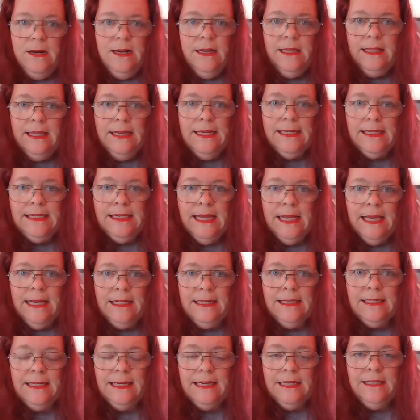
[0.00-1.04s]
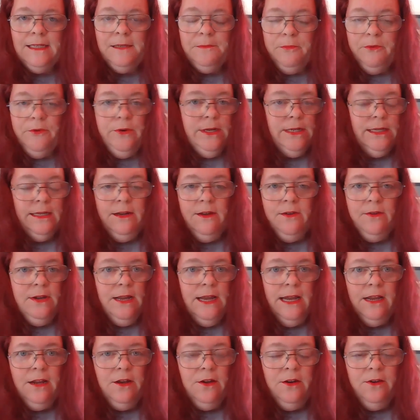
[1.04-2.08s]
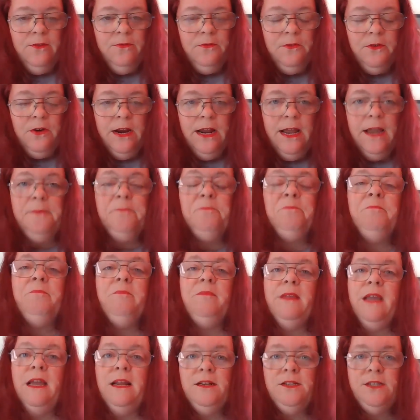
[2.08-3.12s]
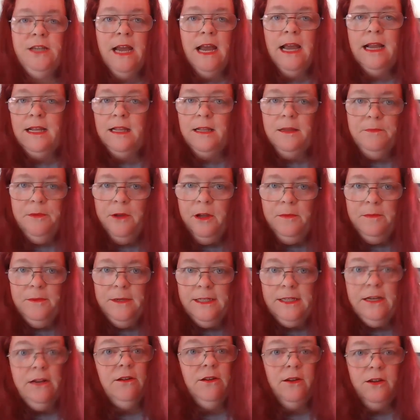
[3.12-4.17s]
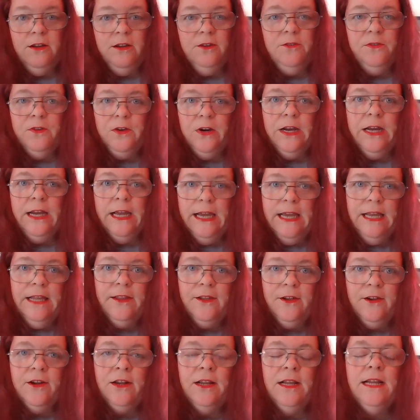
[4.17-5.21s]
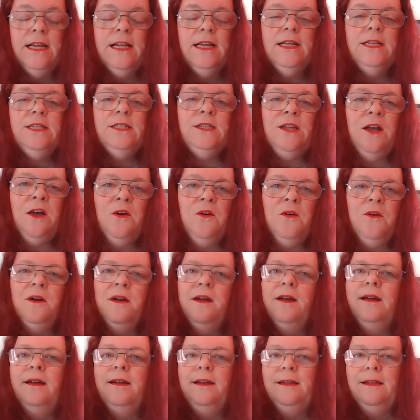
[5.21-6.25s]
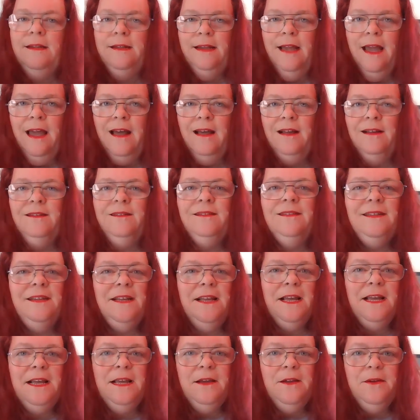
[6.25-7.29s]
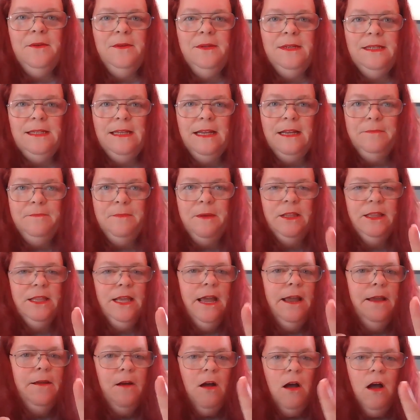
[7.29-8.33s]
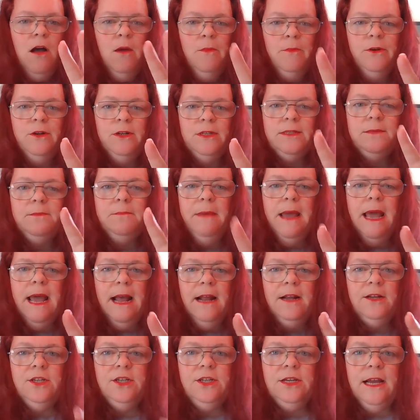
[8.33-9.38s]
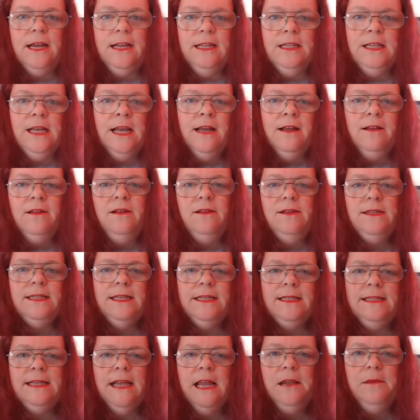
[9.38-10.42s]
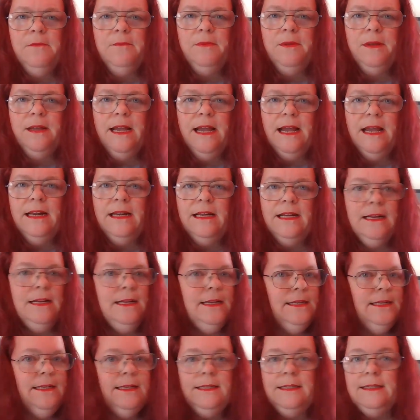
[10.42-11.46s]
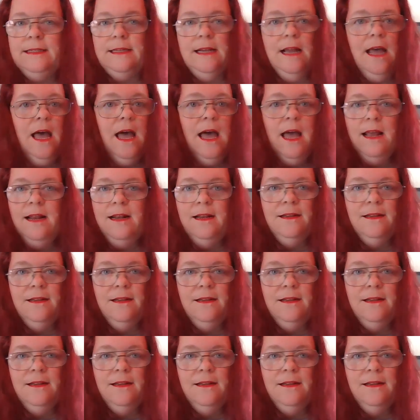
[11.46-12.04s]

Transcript: of these things, because poison oak ain't good for you, and jack-in-the-pulpits aren't good for you either. So yeah. It was, but they almost matched. I thought, oh, it's the same plant, and it's not.